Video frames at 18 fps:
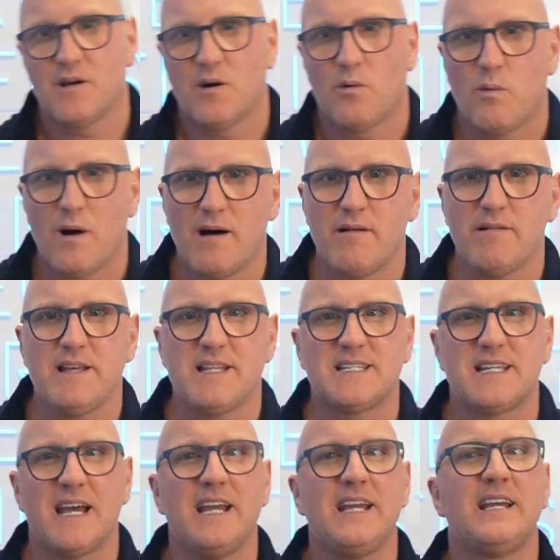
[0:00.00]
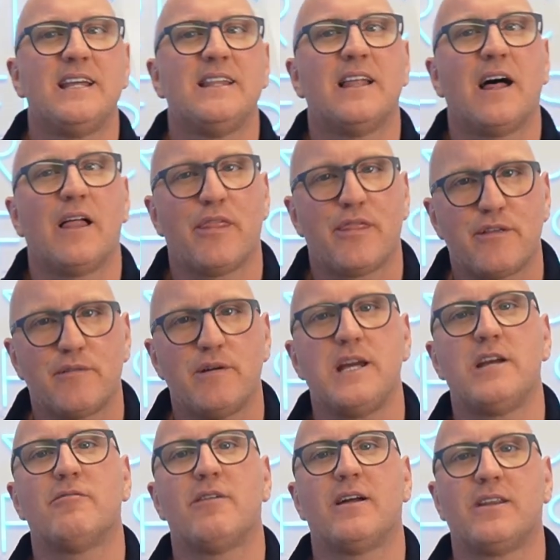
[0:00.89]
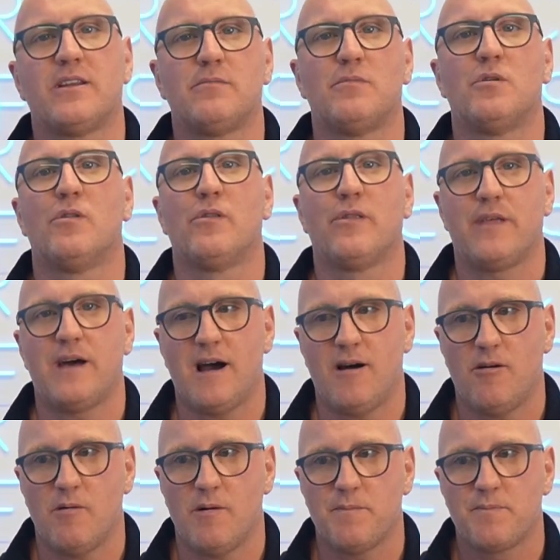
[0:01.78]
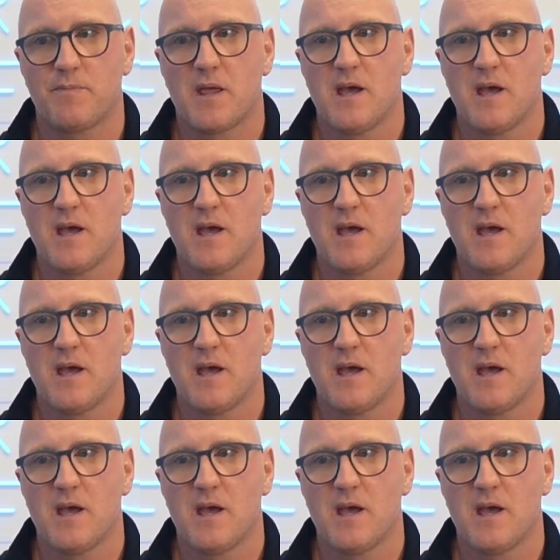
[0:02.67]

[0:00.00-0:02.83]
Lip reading: While you're taking that £3,000 a month out,